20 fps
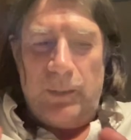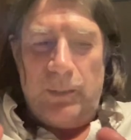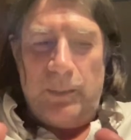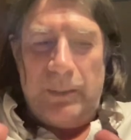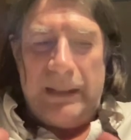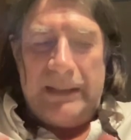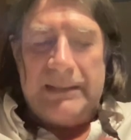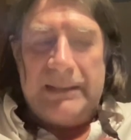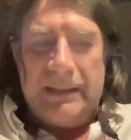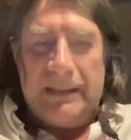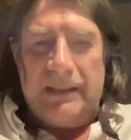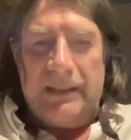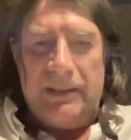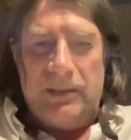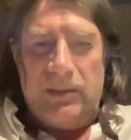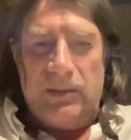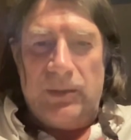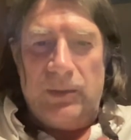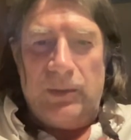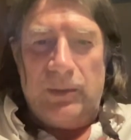basically
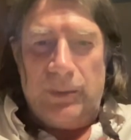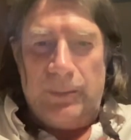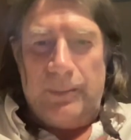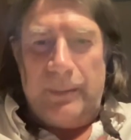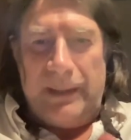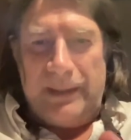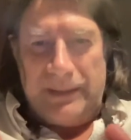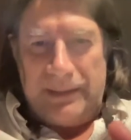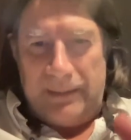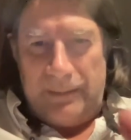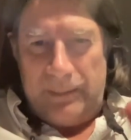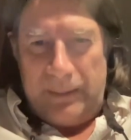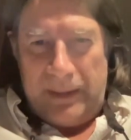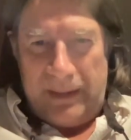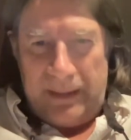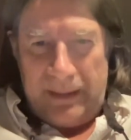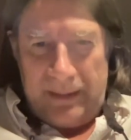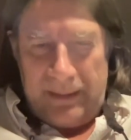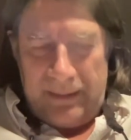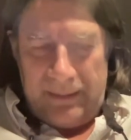do your best to
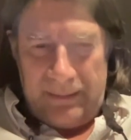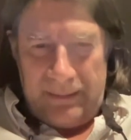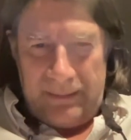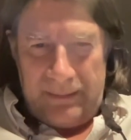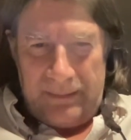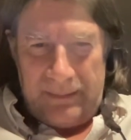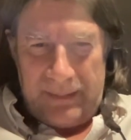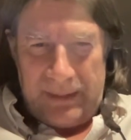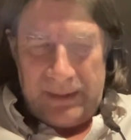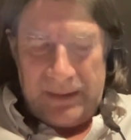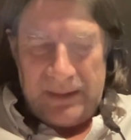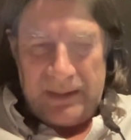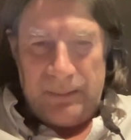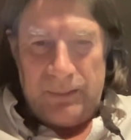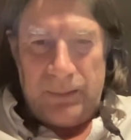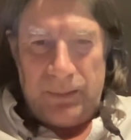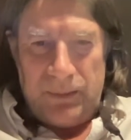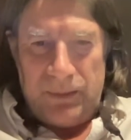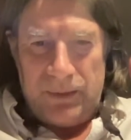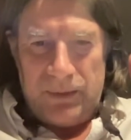make a
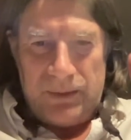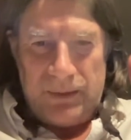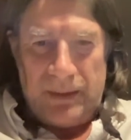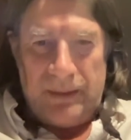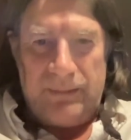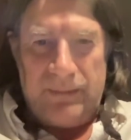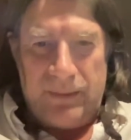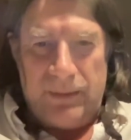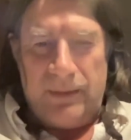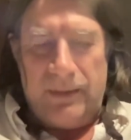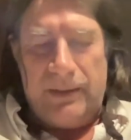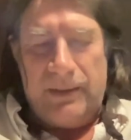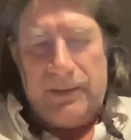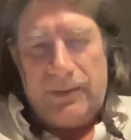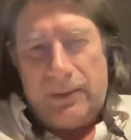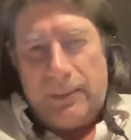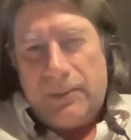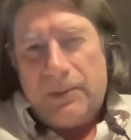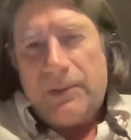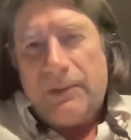simple, straightforward
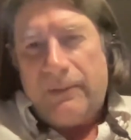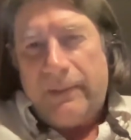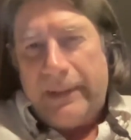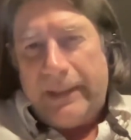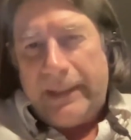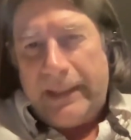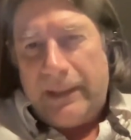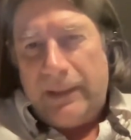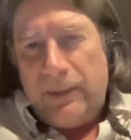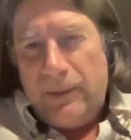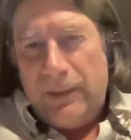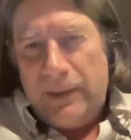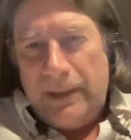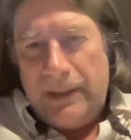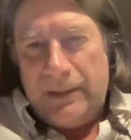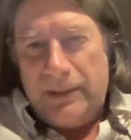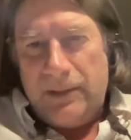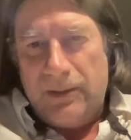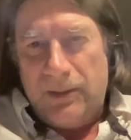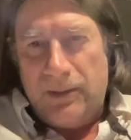description of the thing you
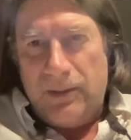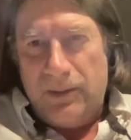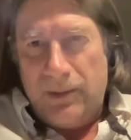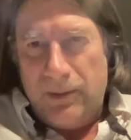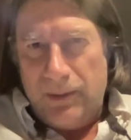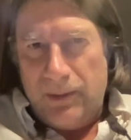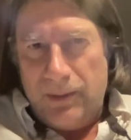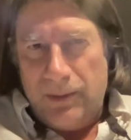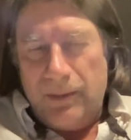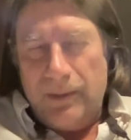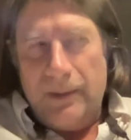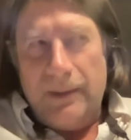need to do.